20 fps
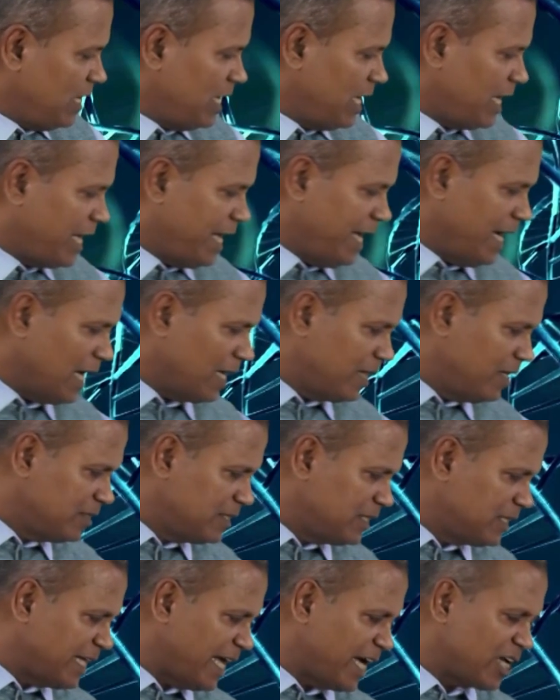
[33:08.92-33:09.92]
here this
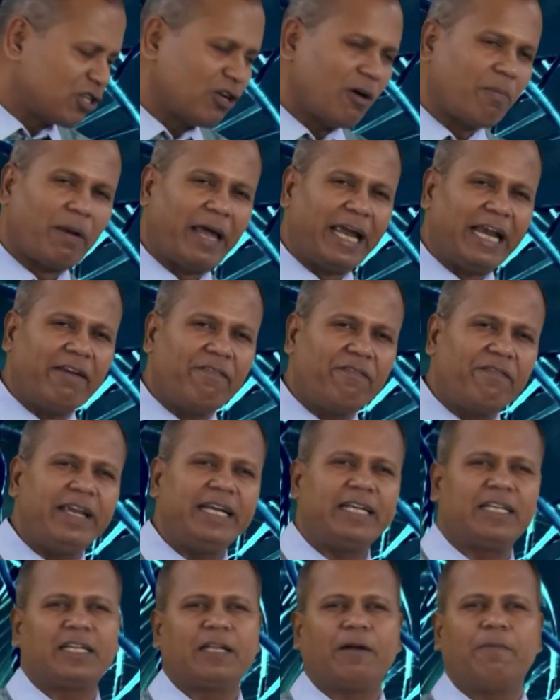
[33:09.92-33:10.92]
is hexaploid wheat,
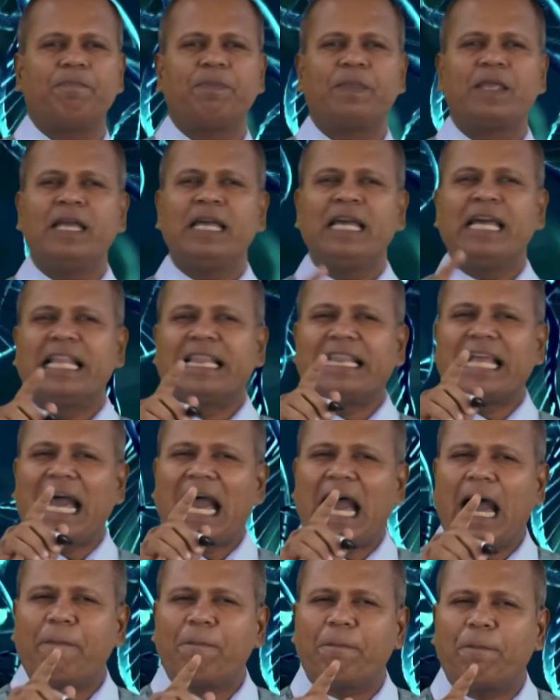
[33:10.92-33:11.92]
the
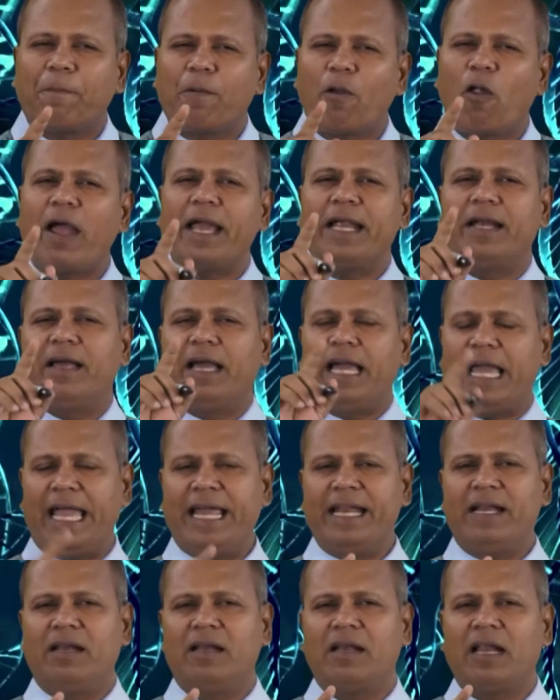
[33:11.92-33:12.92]
haploid
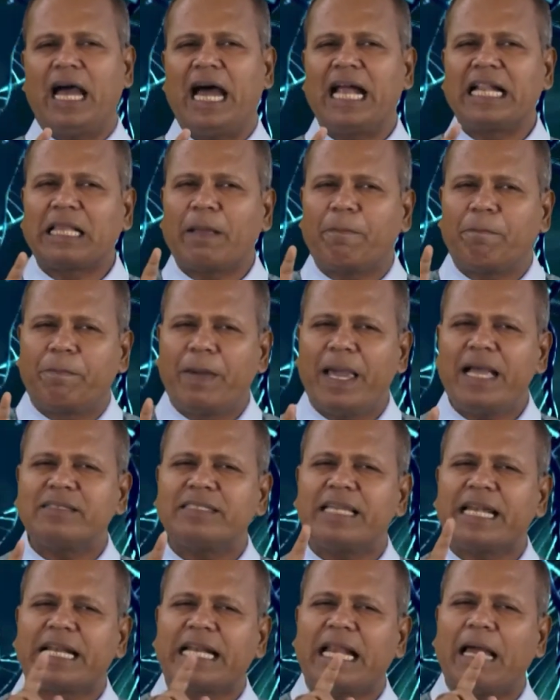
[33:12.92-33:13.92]
n and the
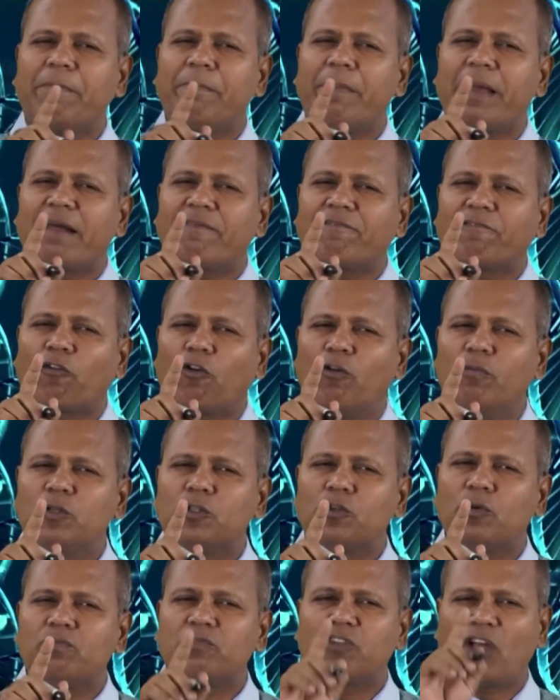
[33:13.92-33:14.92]
basic number of
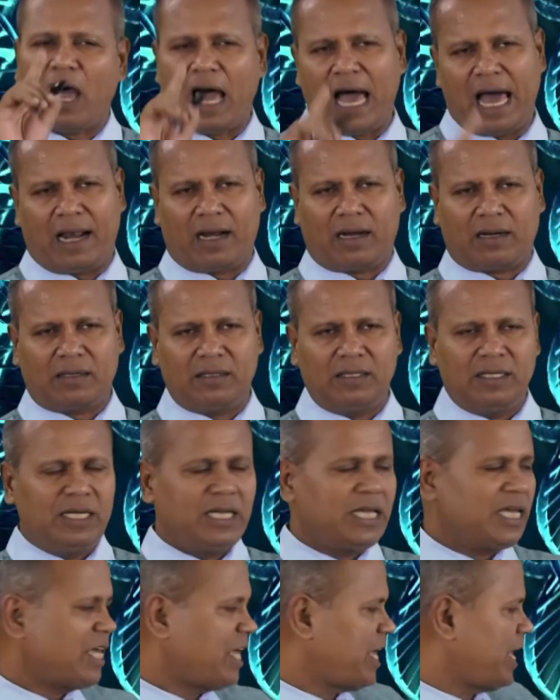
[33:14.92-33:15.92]
chromosomes are,
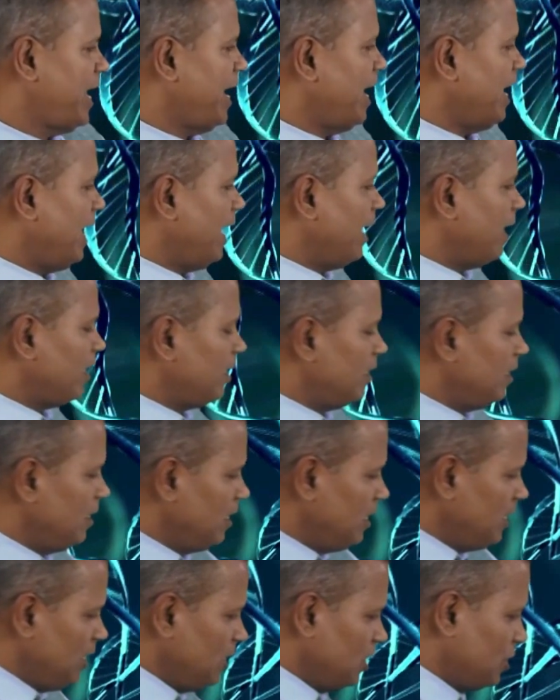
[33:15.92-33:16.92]
here
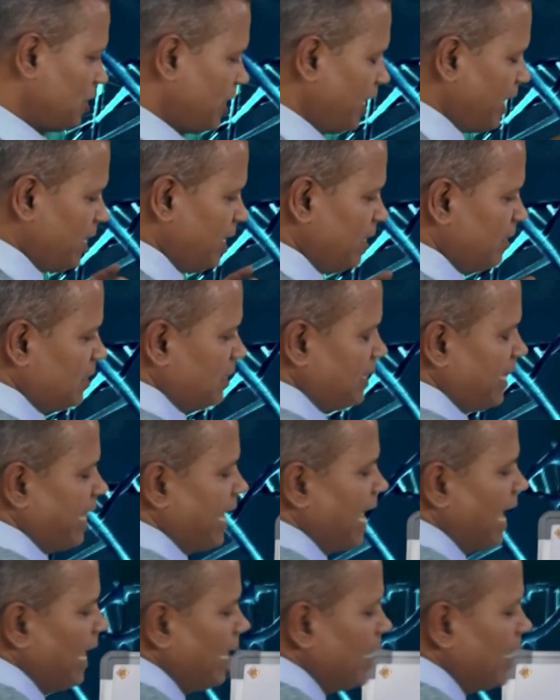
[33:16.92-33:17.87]
see this Cigale